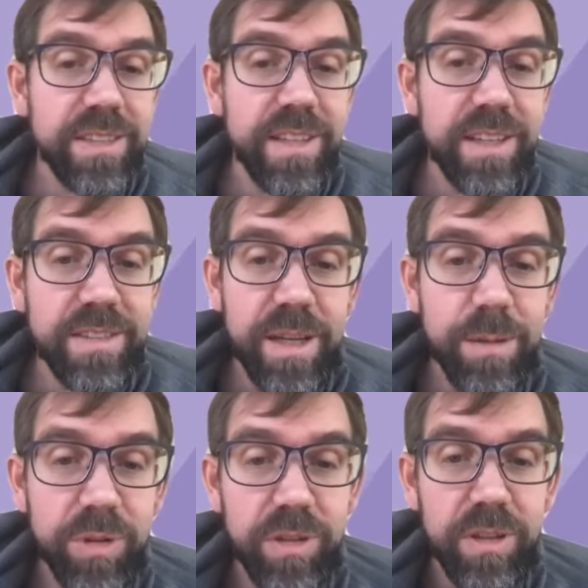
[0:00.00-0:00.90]
as an
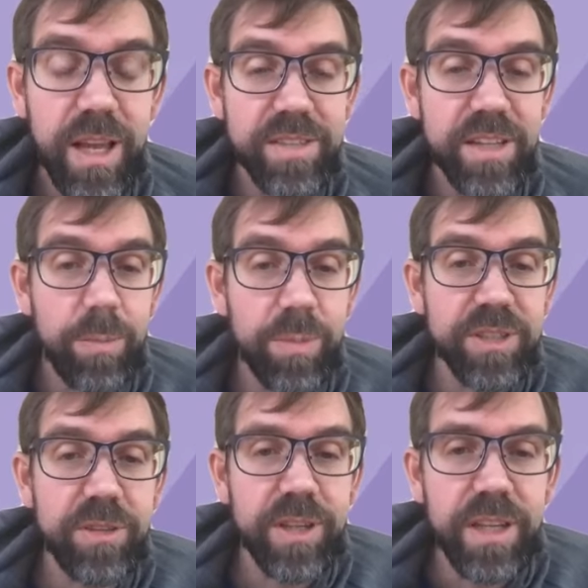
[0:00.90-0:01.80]
example, as an
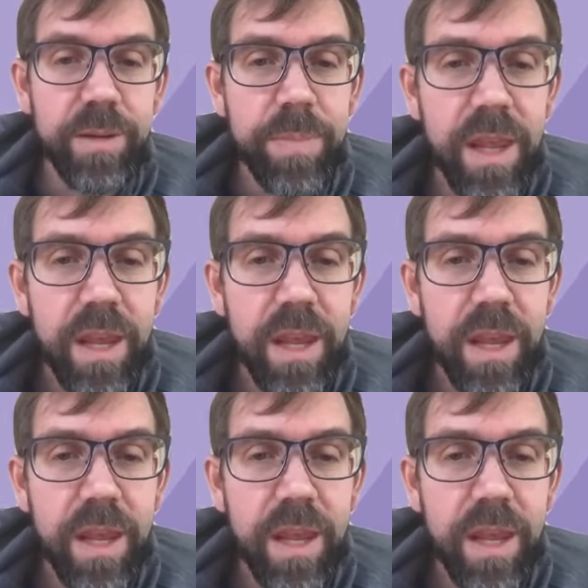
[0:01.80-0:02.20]
opportunity,